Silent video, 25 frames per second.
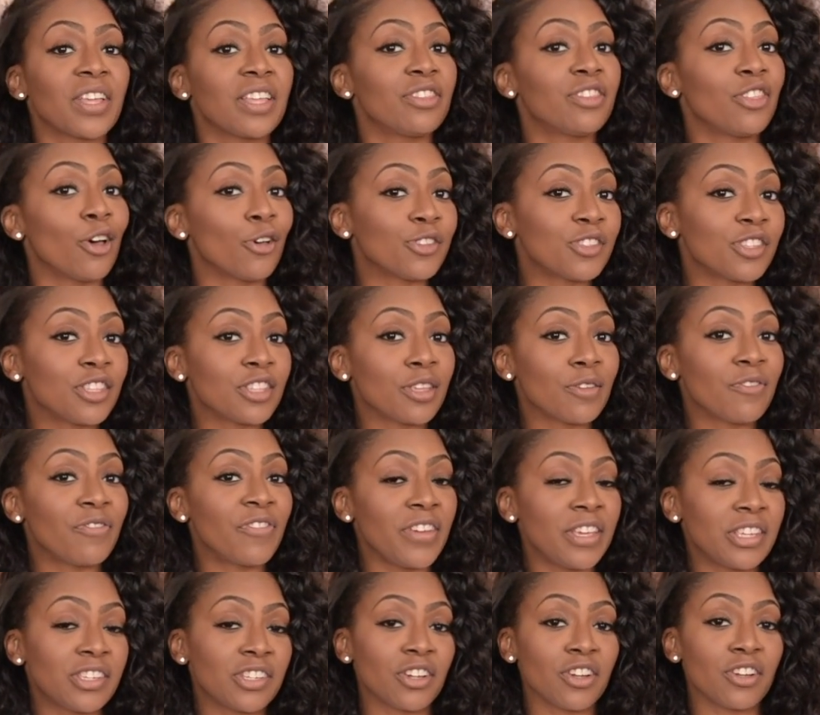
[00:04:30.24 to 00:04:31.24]
those are the
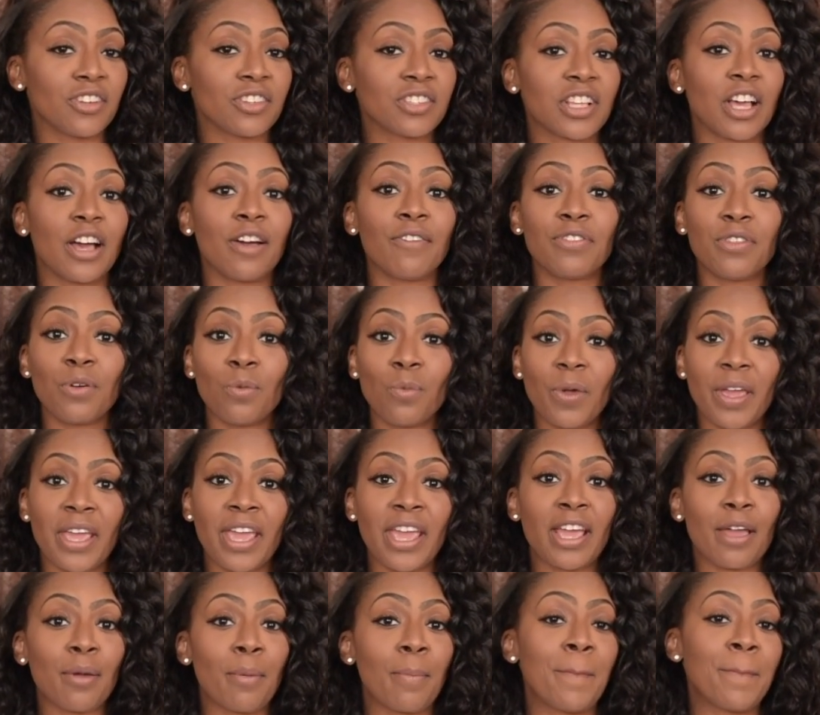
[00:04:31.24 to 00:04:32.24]
features of the
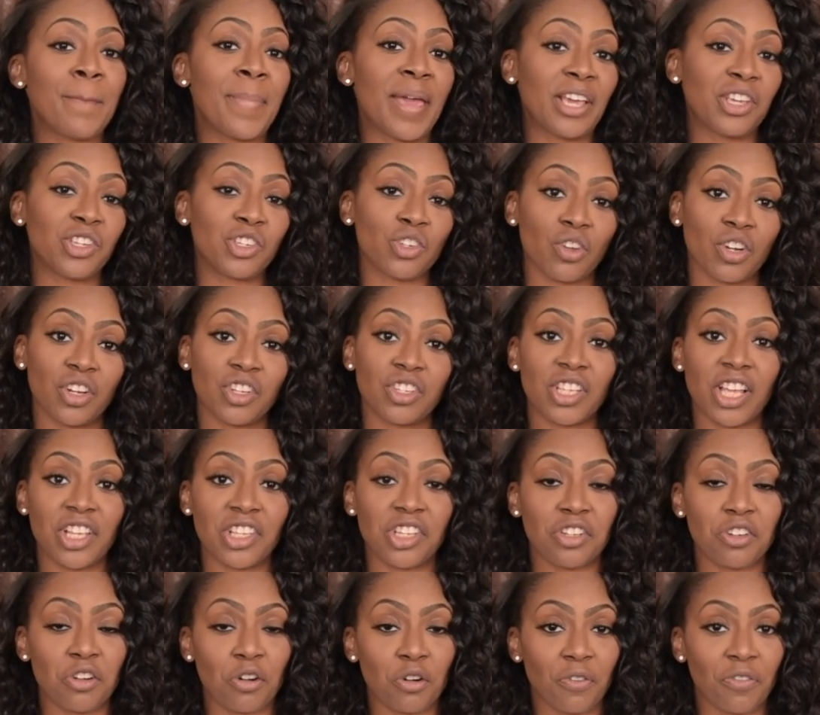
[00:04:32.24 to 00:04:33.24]
week. Make sure to
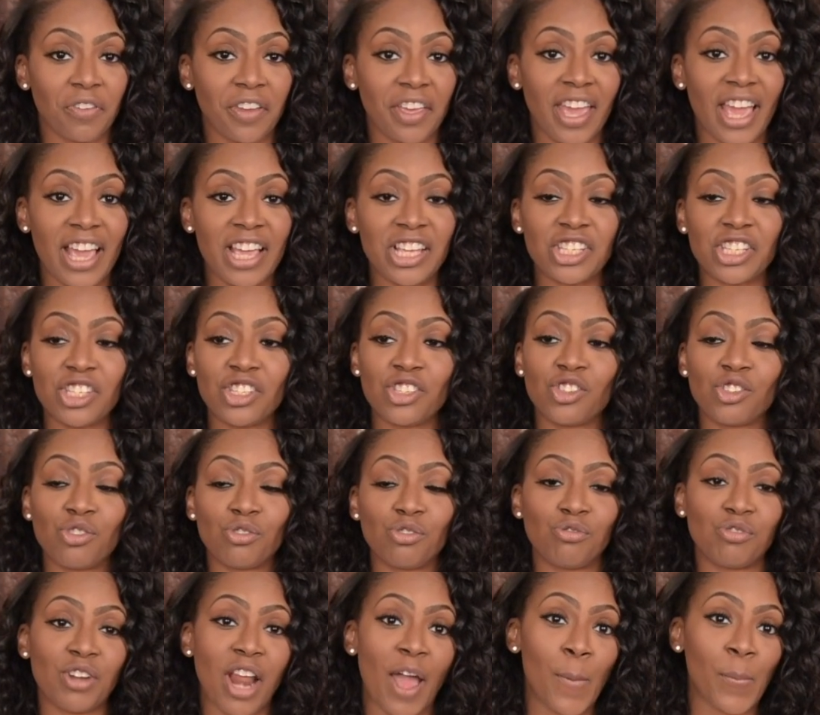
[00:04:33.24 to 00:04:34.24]
set your notifications. You
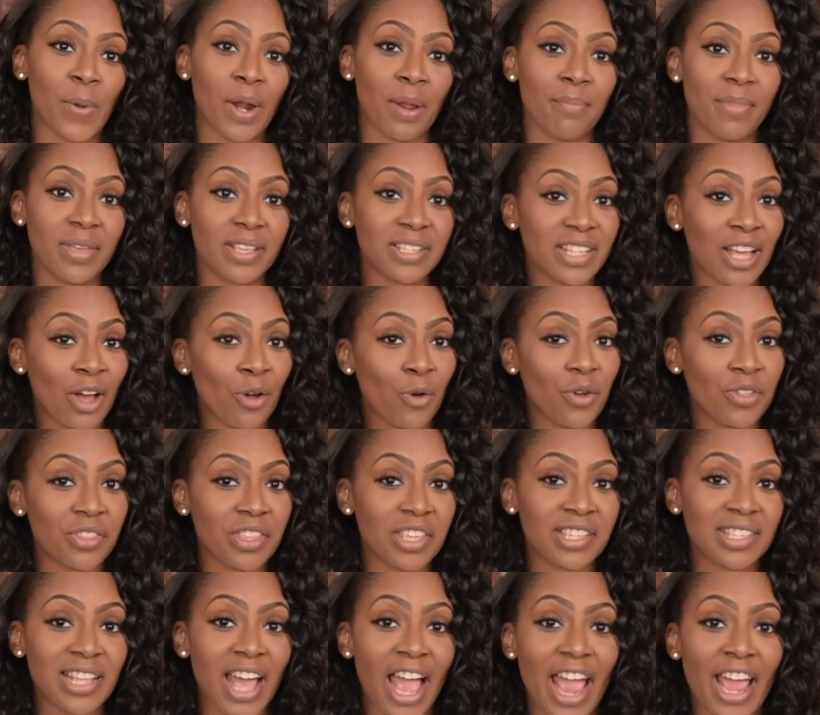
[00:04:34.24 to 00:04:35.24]
do not want to miss out on
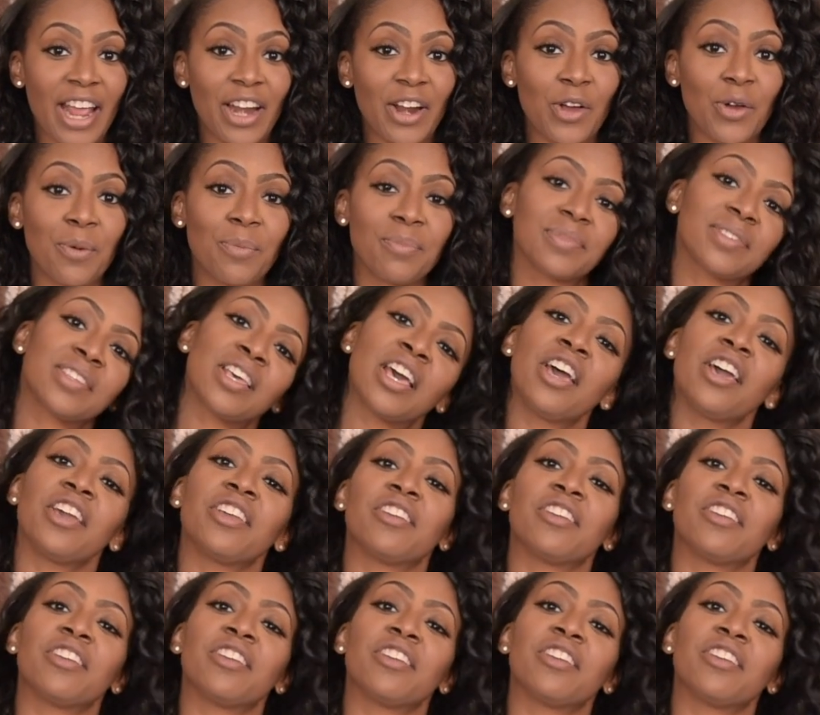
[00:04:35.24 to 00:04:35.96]
these items.